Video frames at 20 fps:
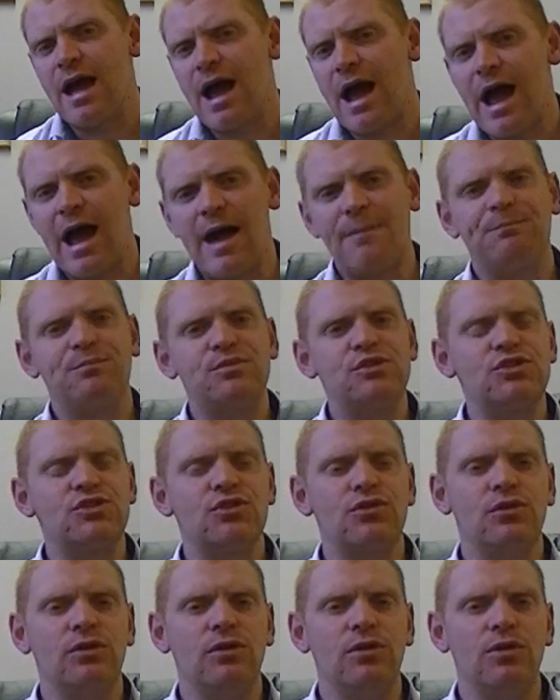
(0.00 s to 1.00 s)

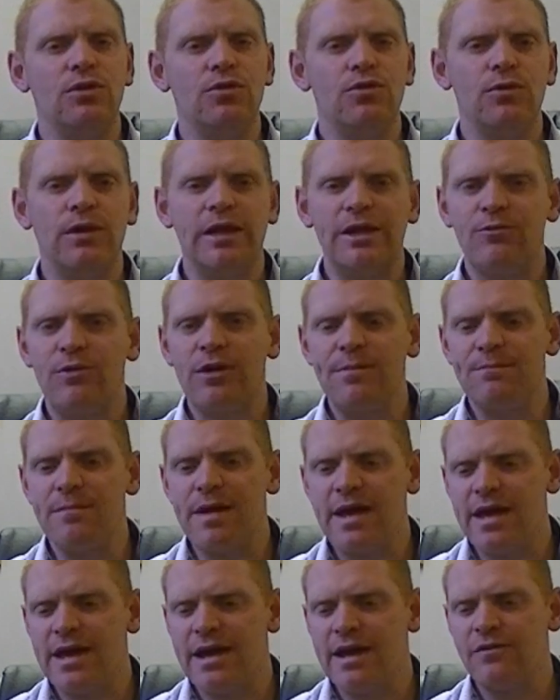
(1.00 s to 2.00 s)
absolutely
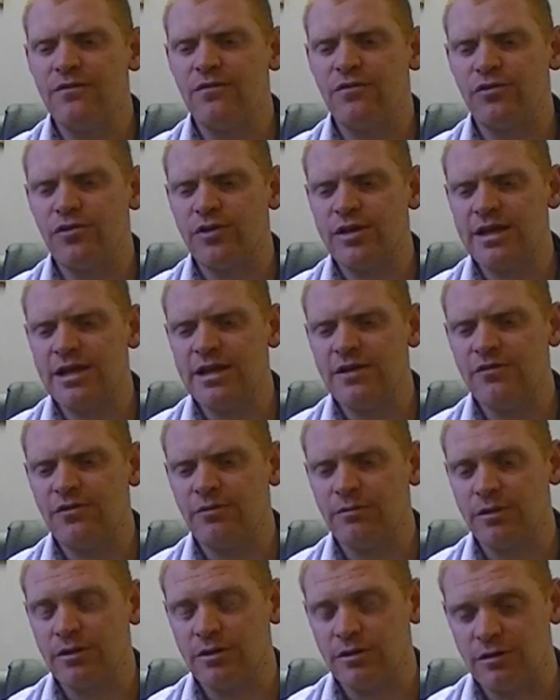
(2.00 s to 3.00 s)
remain free
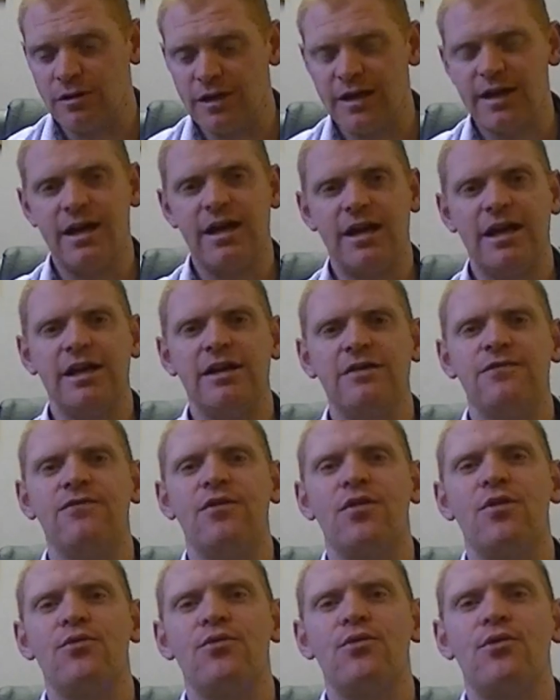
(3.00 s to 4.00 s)
from cocaine for
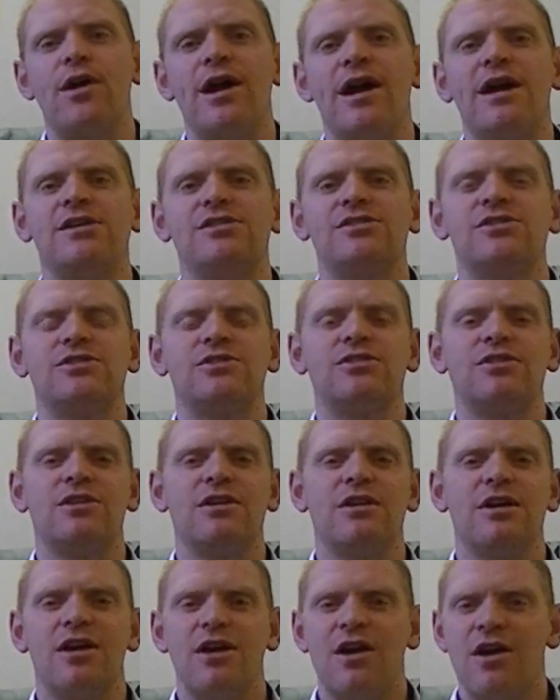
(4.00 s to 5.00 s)
the rest
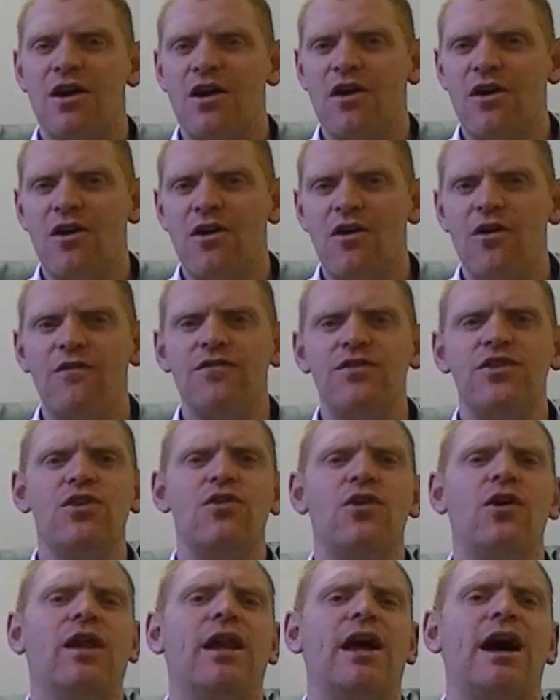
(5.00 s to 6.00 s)
of
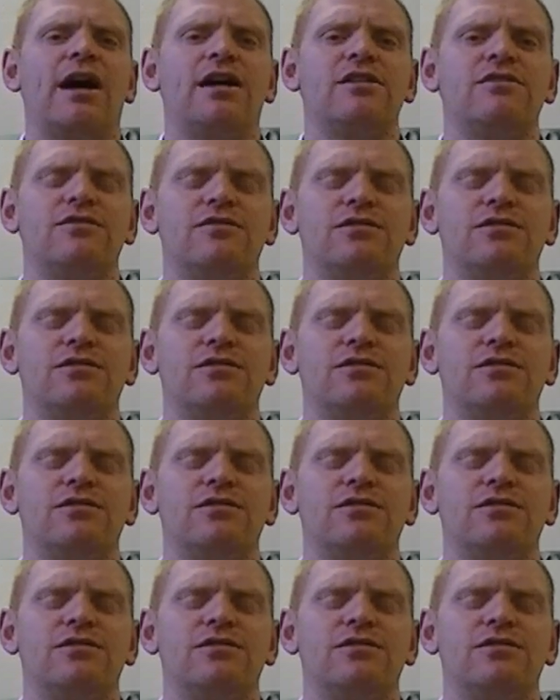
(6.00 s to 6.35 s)
your life.